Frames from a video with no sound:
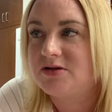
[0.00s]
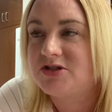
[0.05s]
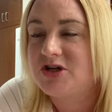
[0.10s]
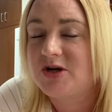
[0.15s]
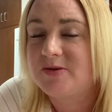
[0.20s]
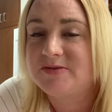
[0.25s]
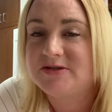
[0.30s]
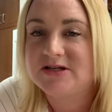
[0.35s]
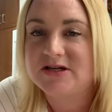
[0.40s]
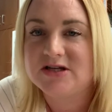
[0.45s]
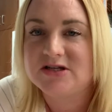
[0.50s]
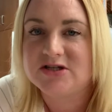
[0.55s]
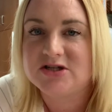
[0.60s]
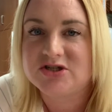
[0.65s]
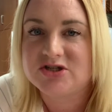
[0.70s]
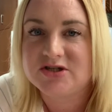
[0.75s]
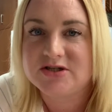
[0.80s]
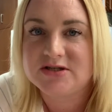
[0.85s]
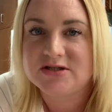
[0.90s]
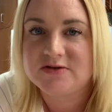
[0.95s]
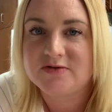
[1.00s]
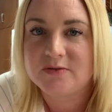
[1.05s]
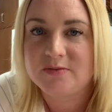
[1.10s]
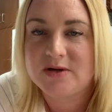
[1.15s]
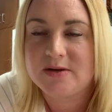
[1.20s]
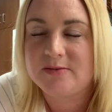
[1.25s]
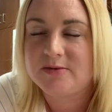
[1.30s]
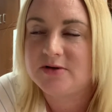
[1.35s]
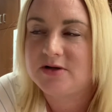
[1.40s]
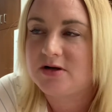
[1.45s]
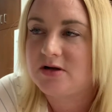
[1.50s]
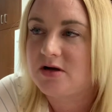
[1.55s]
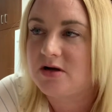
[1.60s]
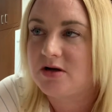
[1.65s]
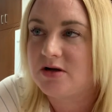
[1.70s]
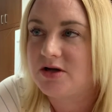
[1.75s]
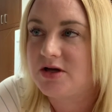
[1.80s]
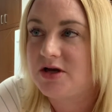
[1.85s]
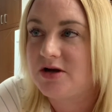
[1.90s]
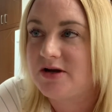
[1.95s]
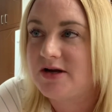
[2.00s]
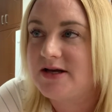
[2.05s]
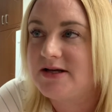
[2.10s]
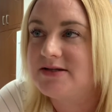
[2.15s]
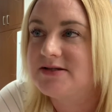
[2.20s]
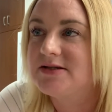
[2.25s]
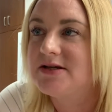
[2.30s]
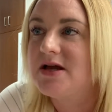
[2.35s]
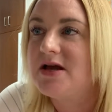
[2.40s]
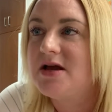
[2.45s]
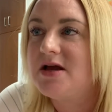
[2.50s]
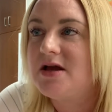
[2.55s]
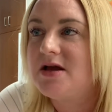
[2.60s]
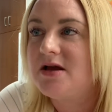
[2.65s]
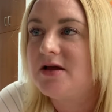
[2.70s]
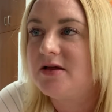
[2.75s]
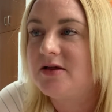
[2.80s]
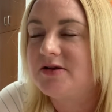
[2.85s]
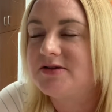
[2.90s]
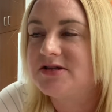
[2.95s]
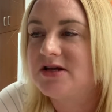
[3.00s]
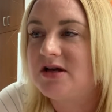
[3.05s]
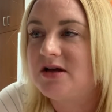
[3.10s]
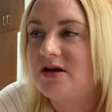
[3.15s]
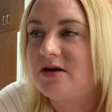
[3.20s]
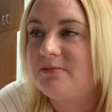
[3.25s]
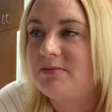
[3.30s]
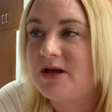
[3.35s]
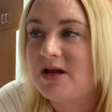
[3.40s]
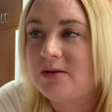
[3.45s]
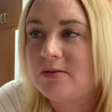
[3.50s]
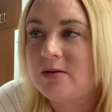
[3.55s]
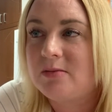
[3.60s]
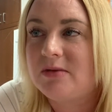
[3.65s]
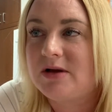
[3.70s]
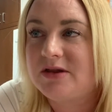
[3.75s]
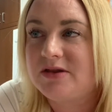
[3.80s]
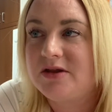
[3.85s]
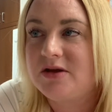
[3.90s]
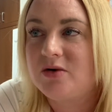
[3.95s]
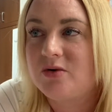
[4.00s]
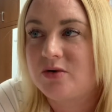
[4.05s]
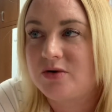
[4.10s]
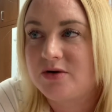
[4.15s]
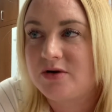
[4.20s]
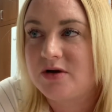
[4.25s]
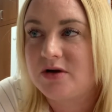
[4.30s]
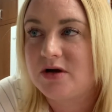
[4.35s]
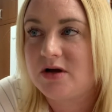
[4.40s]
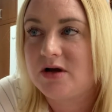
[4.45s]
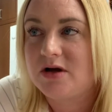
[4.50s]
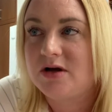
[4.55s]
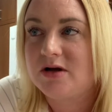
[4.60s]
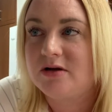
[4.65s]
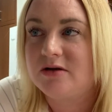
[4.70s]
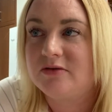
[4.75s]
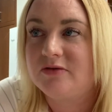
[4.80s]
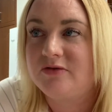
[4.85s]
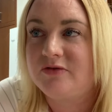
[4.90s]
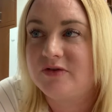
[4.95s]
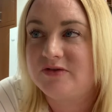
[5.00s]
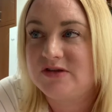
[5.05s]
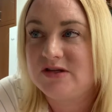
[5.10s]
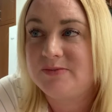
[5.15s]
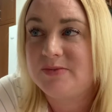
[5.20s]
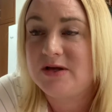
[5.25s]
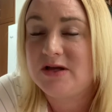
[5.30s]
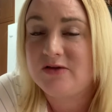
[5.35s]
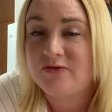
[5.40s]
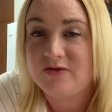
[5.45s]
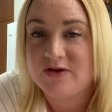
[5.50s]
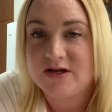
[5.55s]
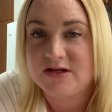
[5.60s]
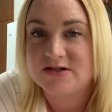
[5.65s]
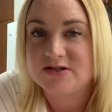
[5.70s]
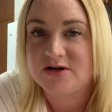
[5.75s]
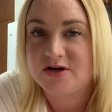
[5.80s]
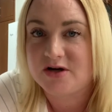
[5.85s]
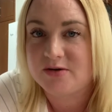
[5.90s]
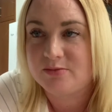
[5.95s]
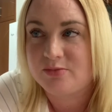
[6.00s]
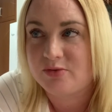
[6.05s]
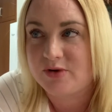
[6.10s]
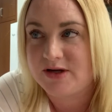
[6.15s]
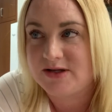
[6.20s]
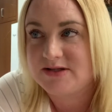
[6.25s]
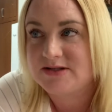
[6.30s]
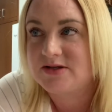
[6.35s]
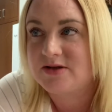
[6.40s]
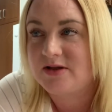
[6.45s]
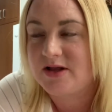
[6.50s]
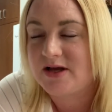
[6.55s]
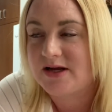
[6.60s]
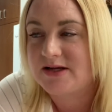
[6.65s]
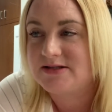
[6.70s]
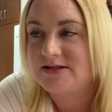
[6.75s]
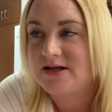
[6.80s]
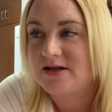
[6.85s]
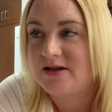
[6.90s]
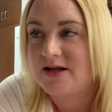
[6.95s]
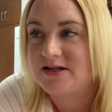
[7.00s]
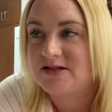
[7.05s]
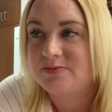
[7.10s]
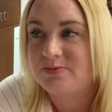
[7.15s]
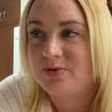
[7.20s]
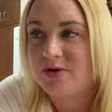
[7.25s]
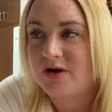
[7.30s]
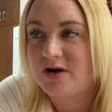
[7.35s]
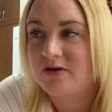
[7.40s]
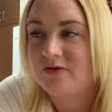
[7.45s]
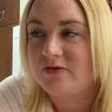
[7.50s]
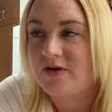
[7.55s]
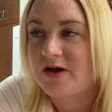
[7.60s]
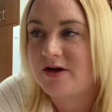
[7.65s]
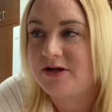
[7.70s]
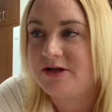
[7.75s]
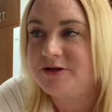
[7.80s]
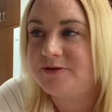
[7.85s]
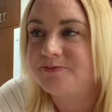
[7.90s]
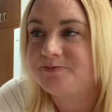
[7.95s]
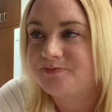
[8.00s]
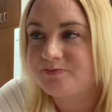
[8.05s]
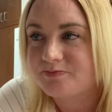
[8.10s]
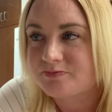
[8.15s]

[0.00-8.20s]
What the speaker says: terms and conditions for people that are curious. There's a minimum monthly order of 50 PV to earn points. So like I said, that's product value.